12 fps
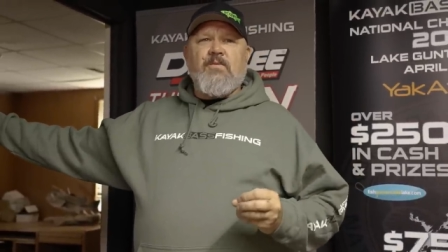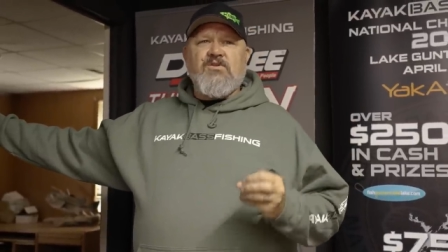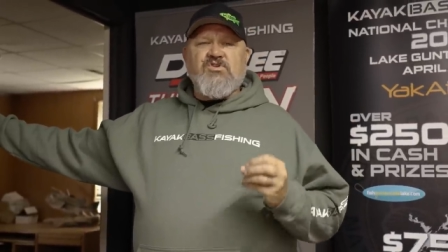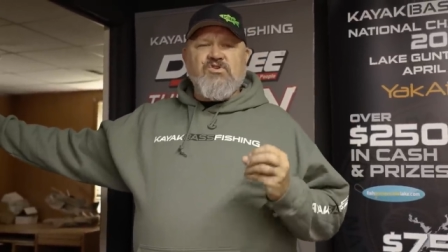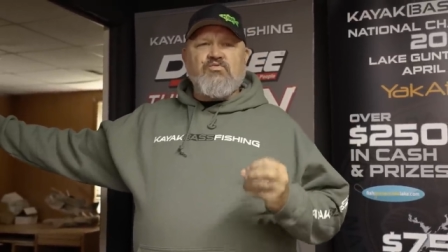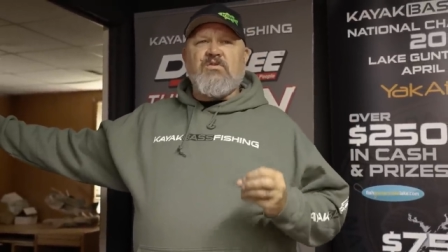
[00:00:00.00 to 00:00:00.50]
It
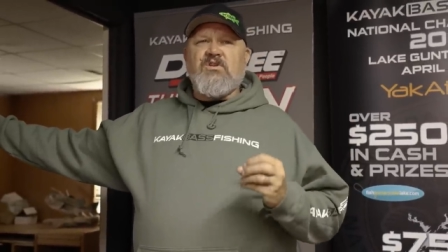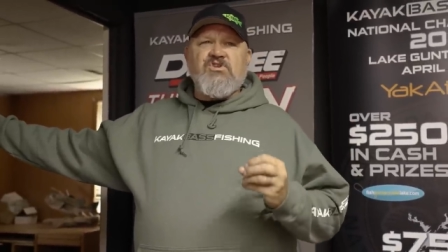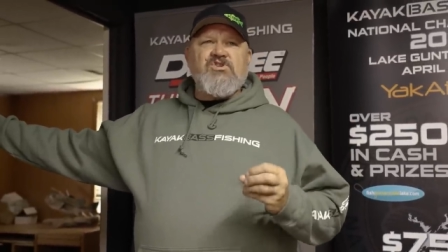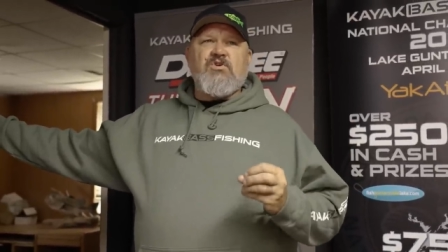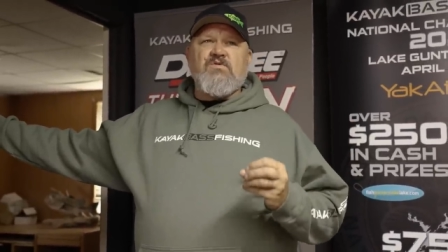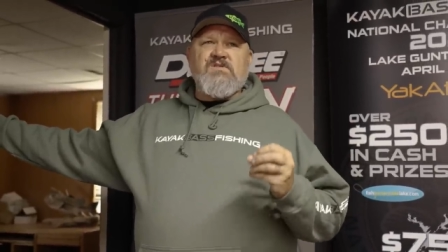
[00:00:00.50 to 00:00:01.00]
just really
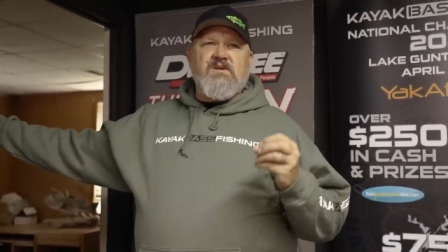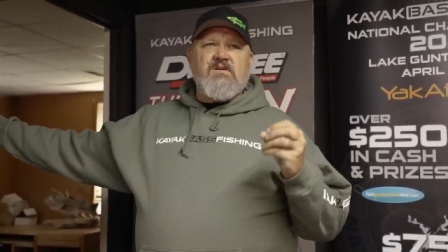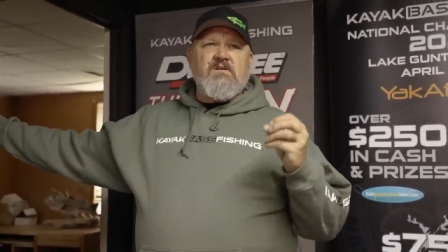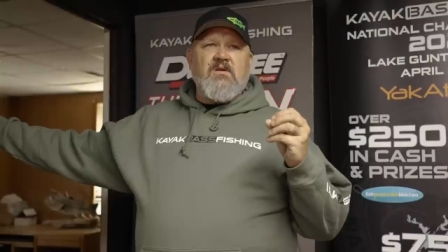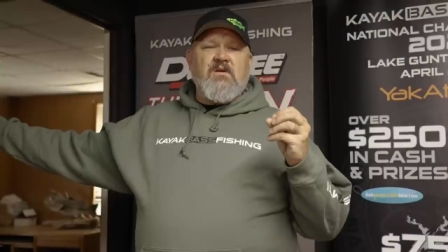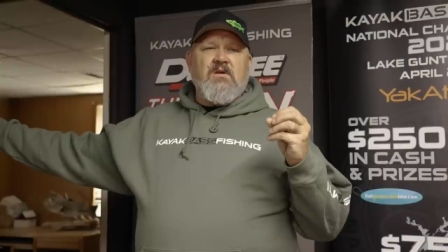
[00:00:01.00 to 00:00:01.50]
shows that
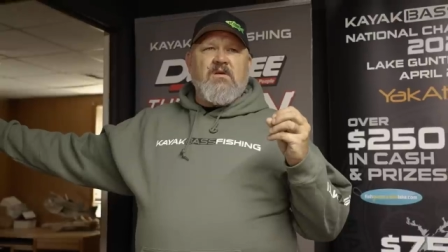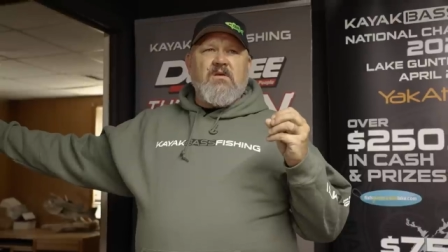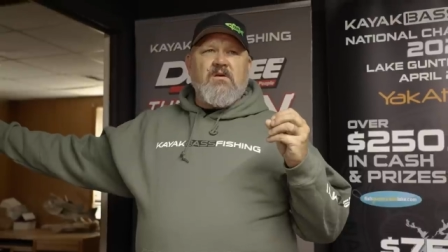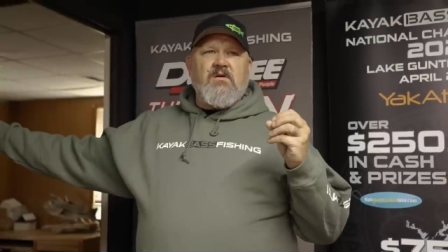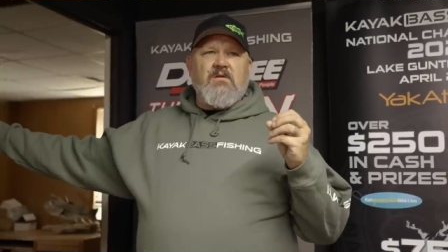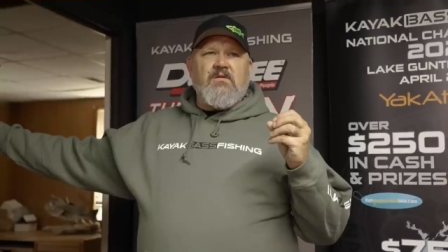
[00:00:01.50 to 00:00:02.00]

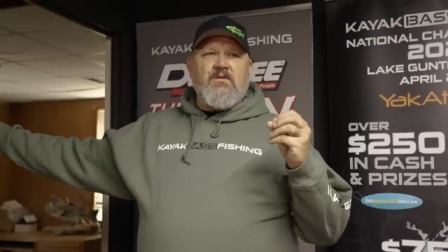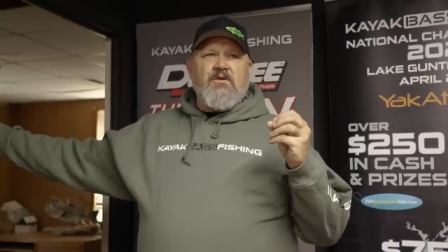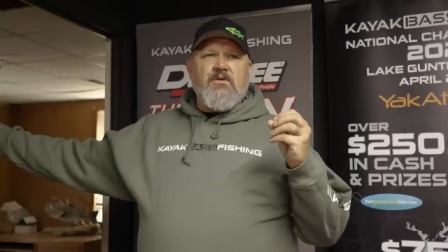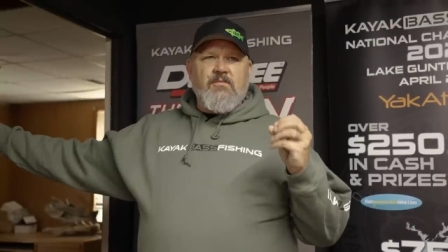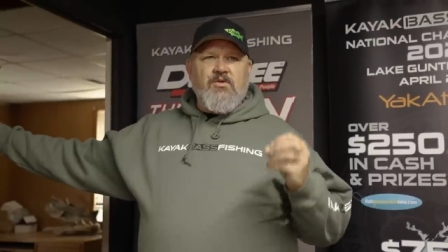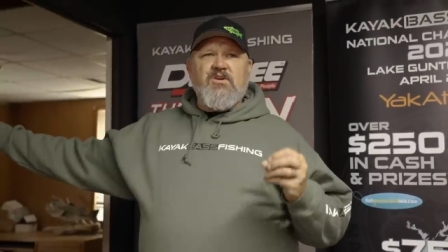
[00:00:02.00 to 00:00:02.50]
the
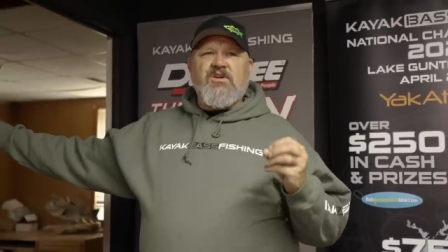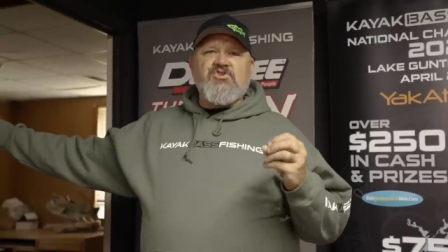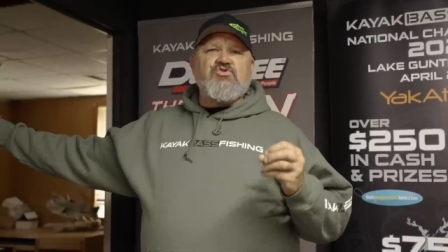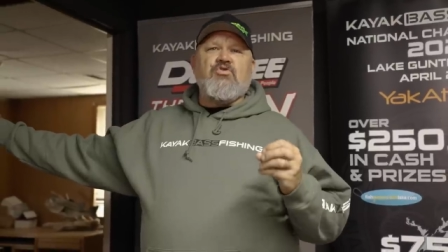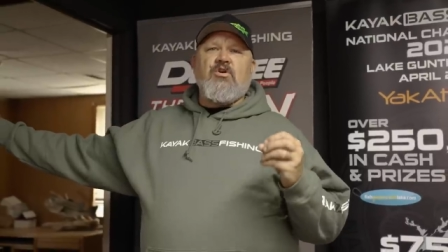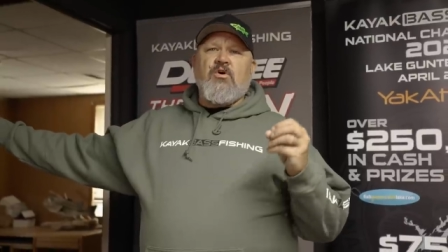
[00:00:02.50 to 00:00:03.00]
community is
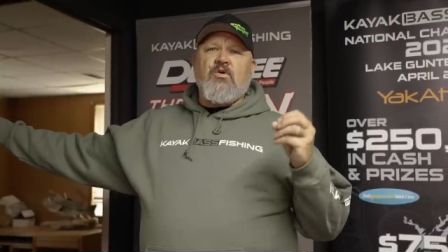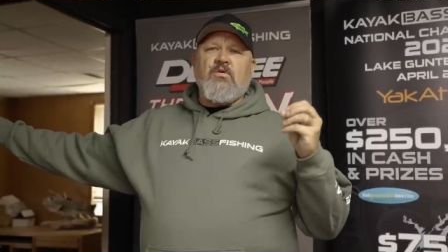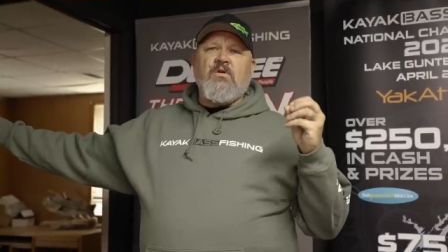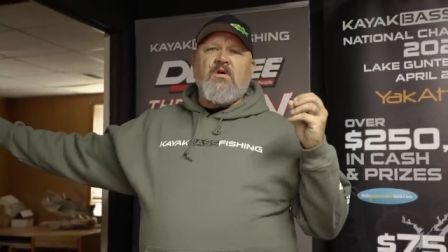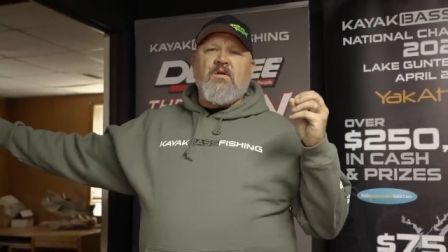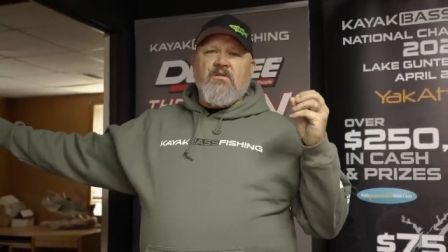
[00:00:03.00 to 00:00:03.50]
strong,
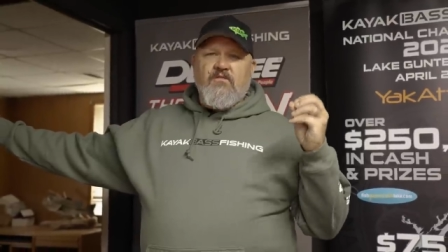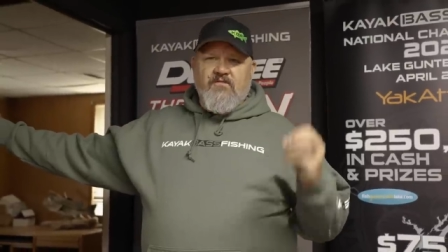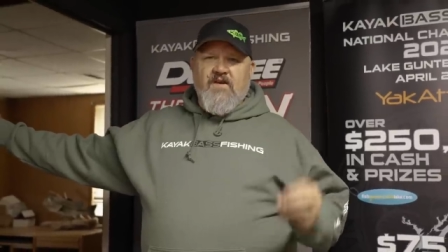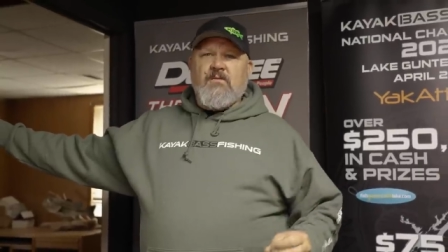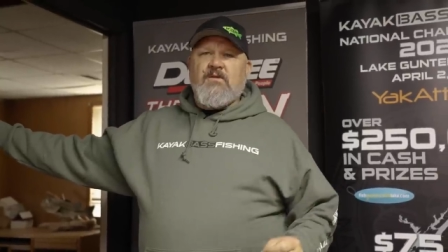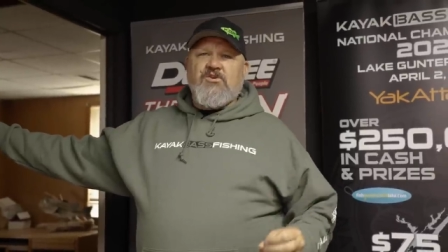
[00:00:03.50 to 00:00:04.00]
the
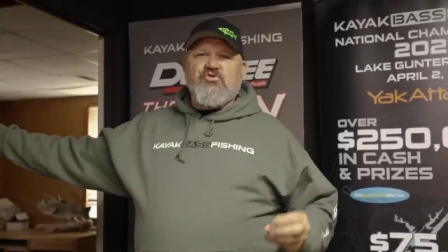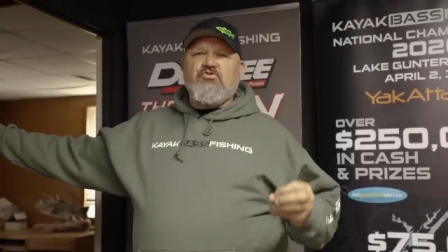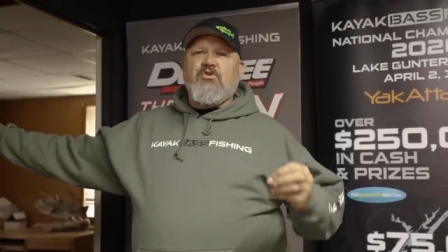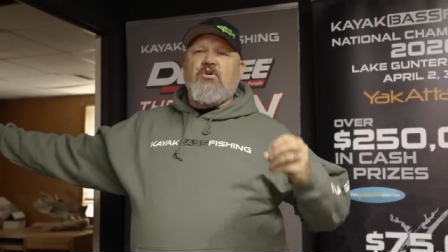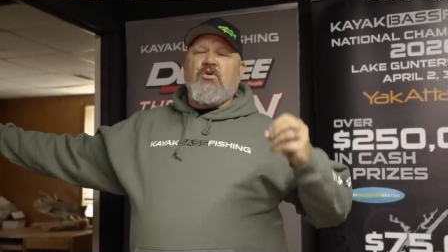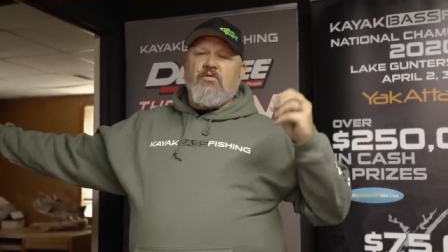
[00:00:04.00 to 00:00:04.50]
family is
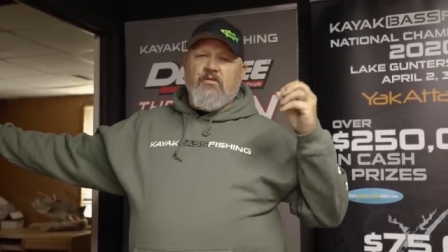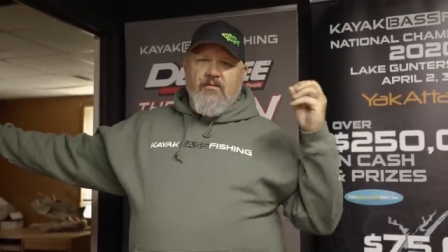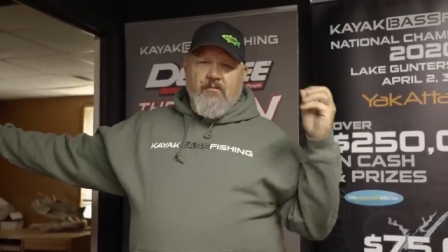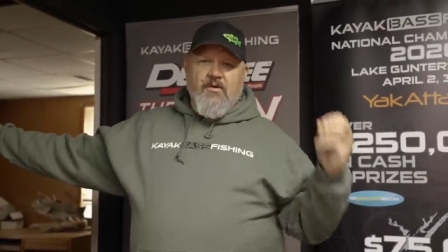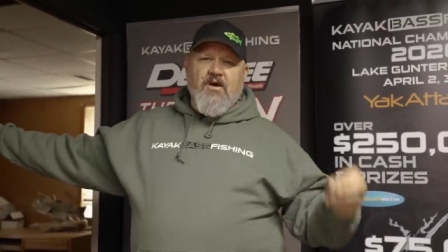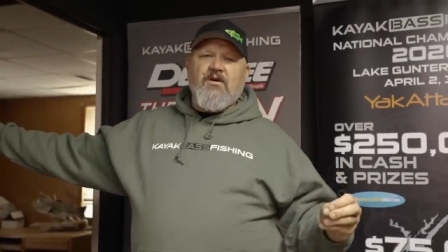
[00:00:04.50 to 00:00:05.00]
strong,
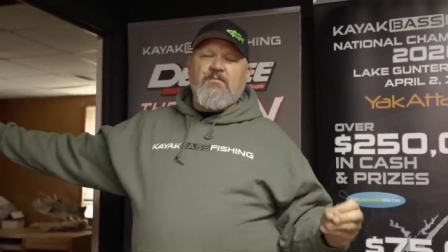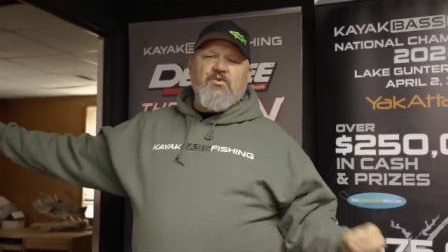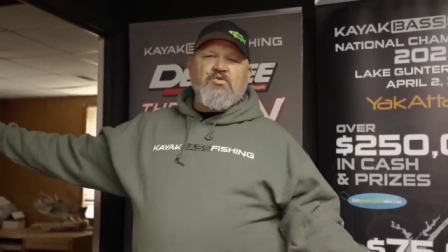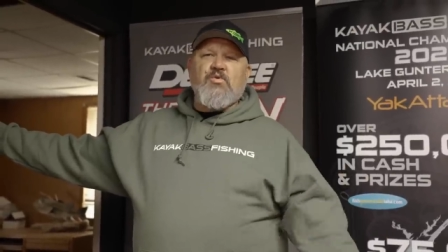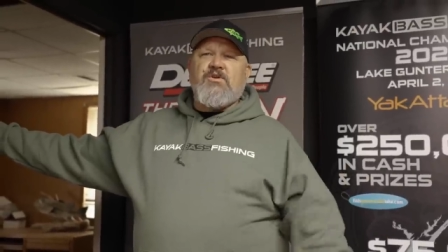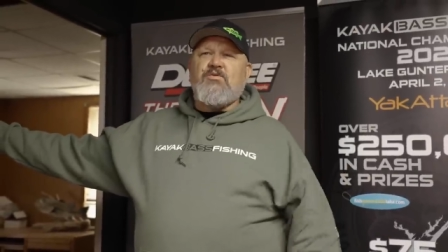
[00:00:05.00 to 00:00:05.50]
the bond
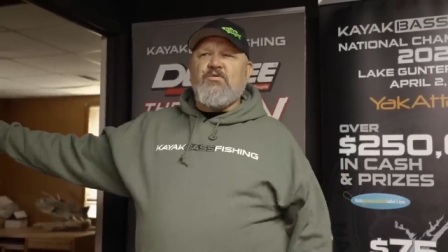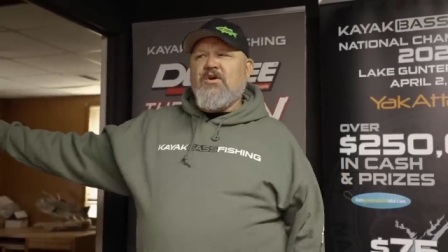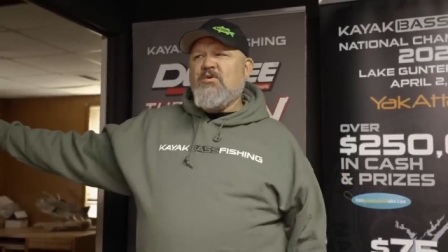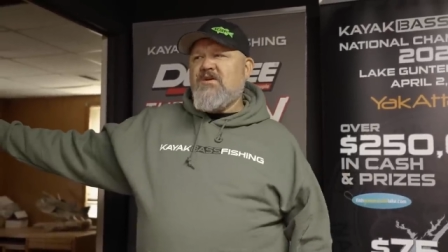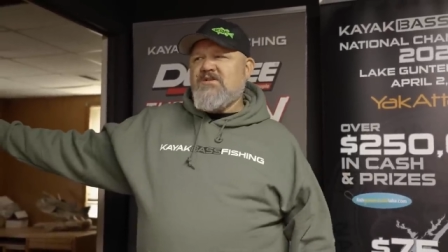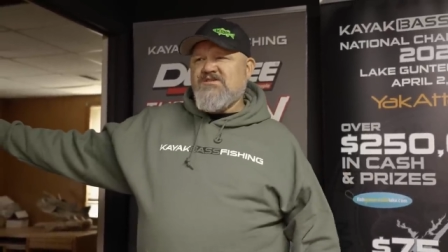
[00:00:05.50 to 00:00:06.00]
between you
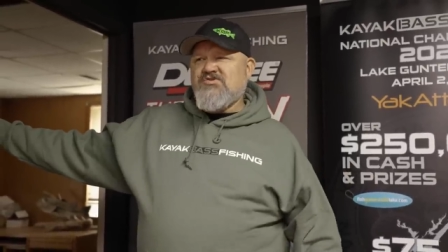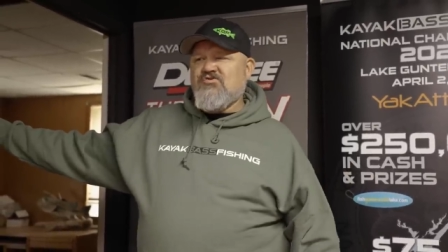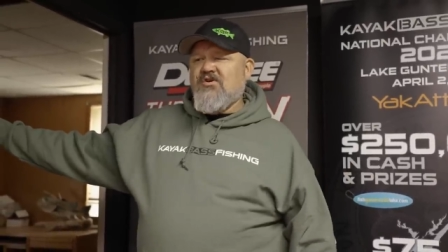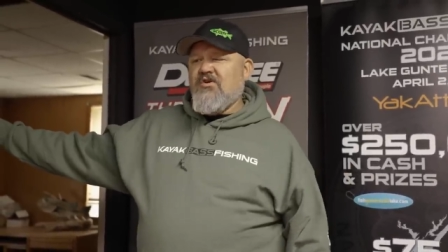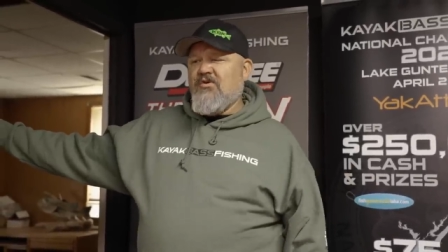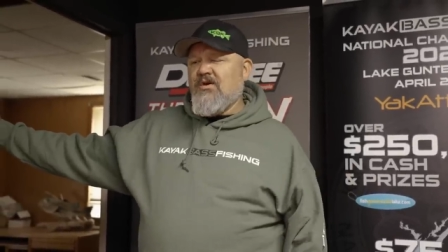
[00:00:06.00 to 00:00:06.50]
knuckleheads is
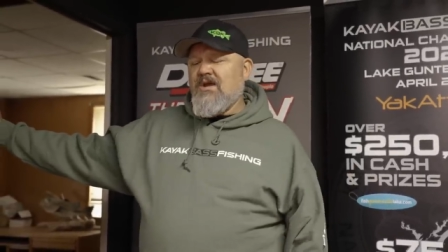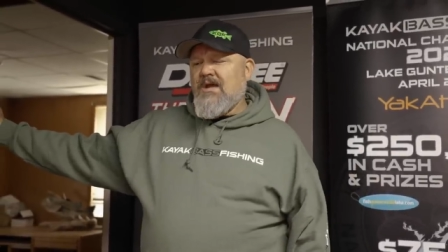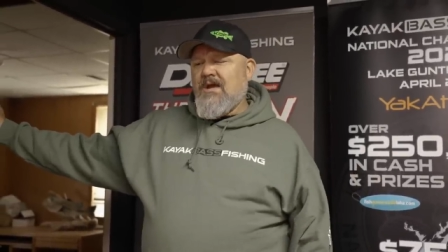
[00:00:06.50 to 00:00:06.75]
strong.